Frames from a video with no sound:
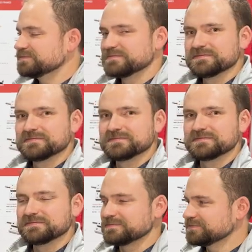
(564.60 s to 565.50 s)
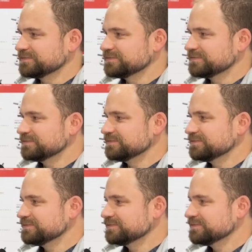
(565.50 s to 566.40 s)

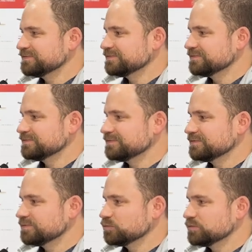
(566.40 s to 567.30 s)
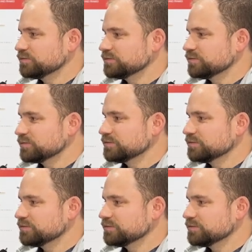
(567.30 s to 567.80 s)
[no speech]